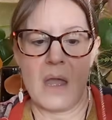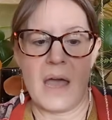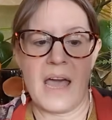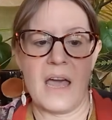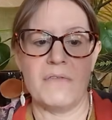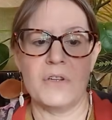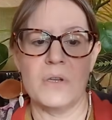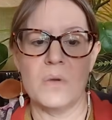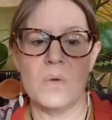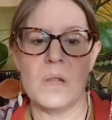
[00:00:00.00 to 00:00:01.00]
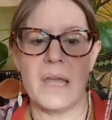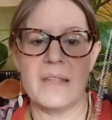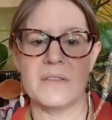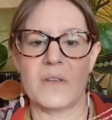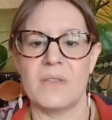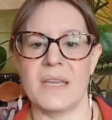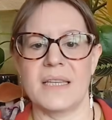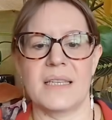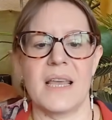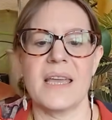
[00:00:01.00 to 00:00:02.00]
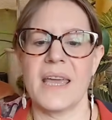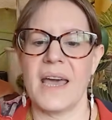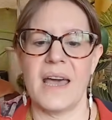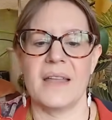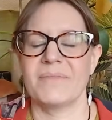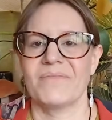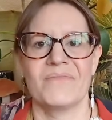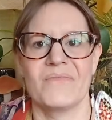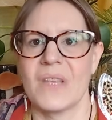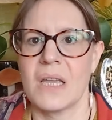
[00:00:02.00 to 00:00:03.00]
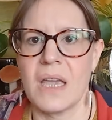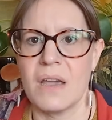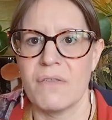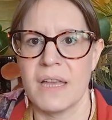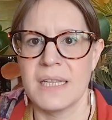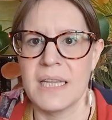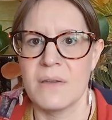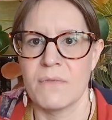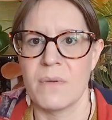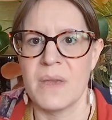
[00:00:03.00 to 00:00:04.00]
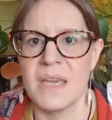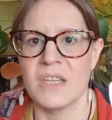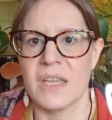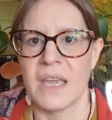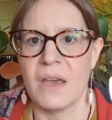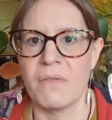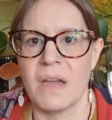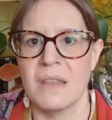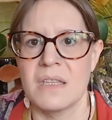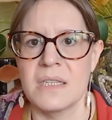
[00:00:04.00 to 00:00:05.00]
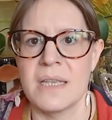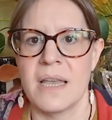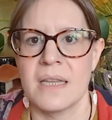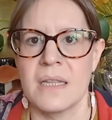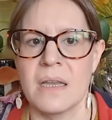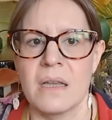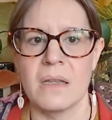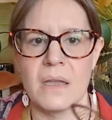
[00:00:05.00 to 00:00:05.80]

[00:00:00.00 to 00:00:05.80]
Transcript: I have done a Google Lens on this, and I can't find any information. I can't find the designer.